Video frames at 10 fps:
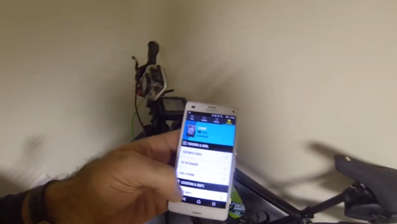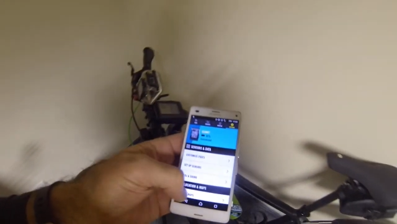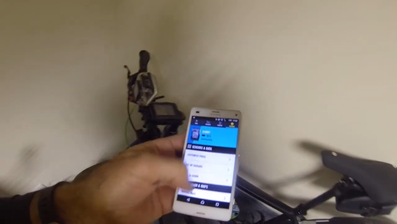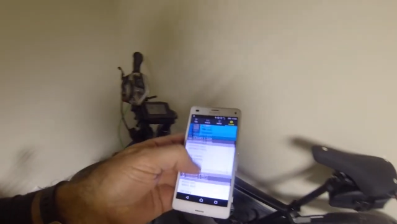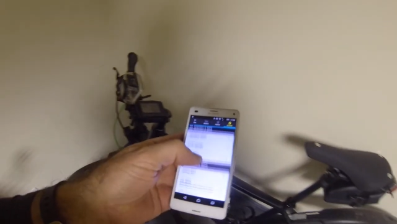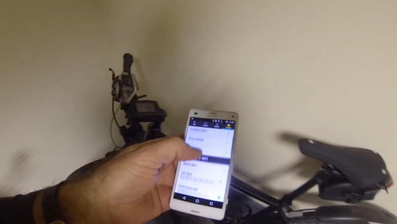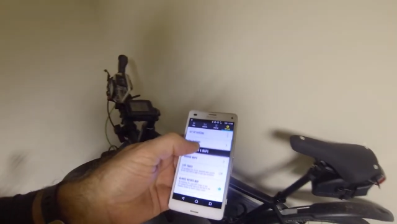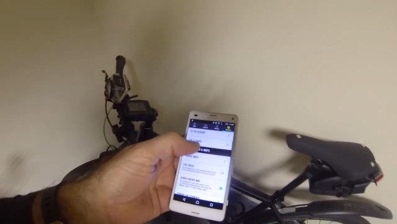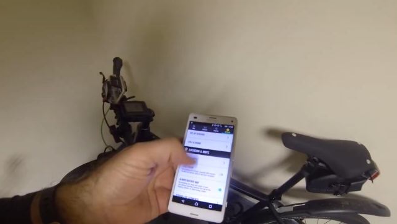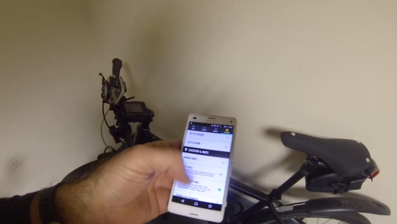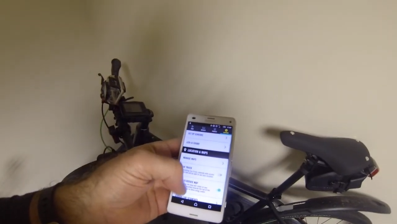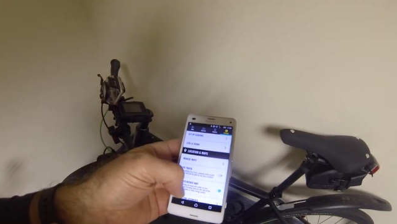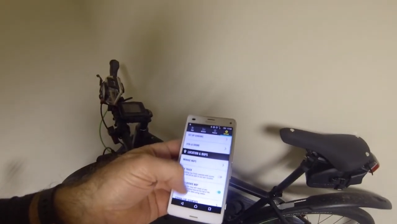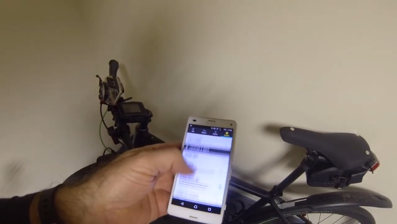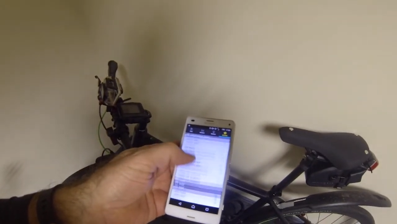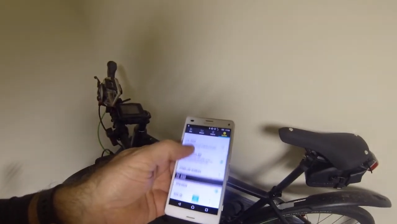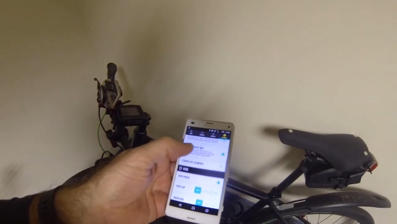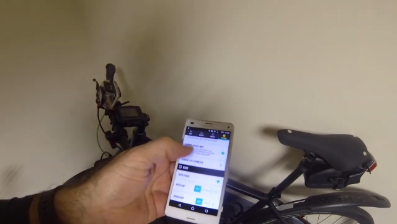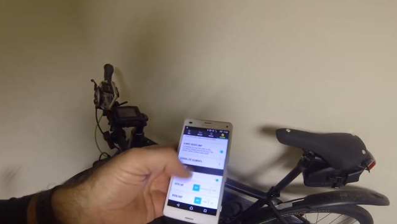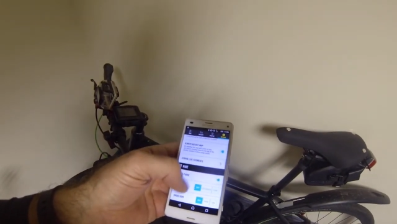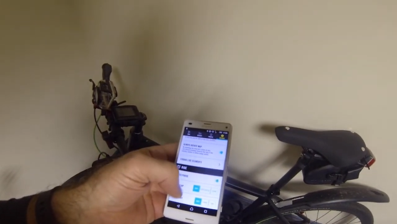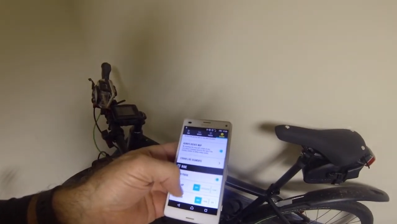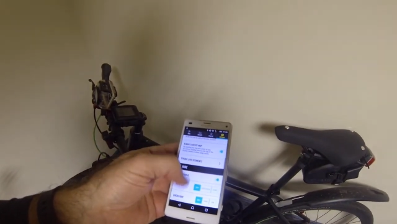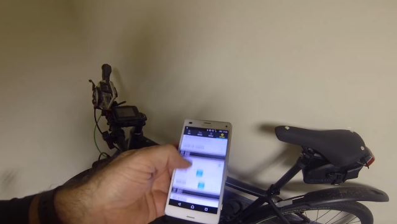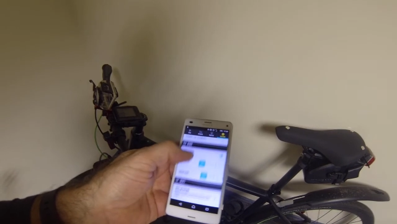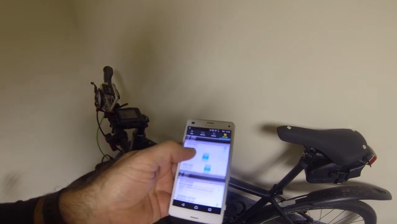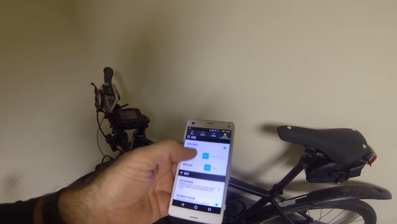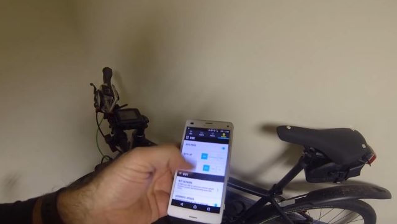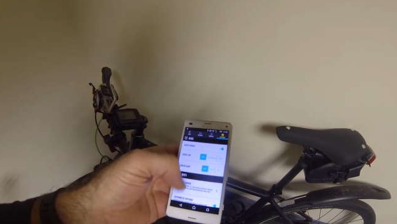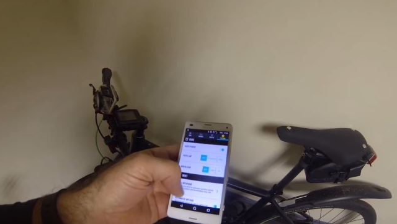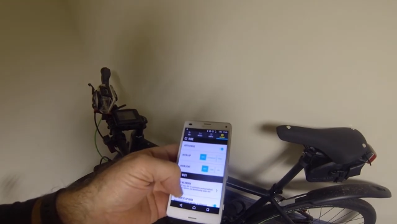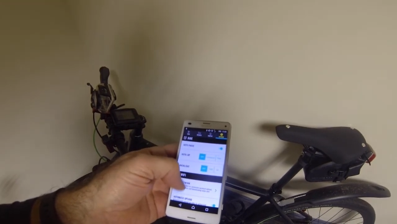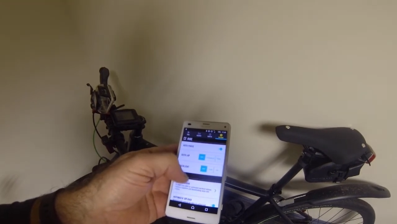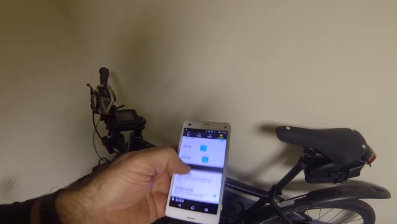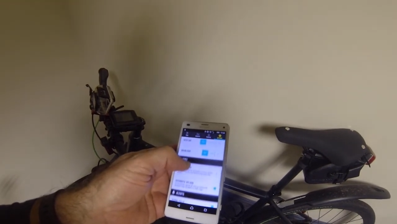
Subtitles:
[unreadable: no face in view]